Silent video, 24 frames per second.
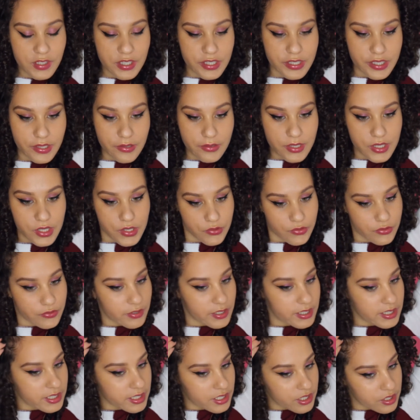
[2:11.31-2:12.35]
So it's a
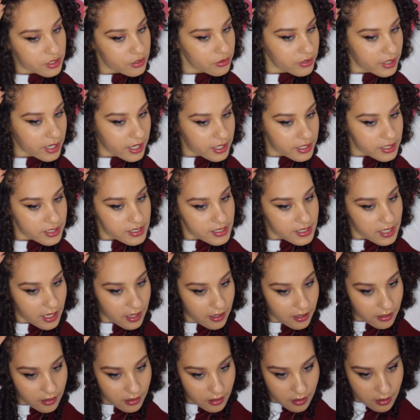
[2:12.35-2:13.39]
really cute
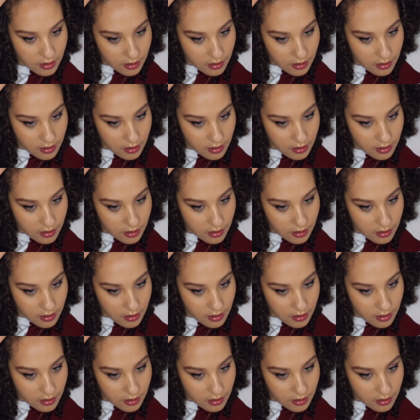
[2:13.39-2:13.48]
hairstyle.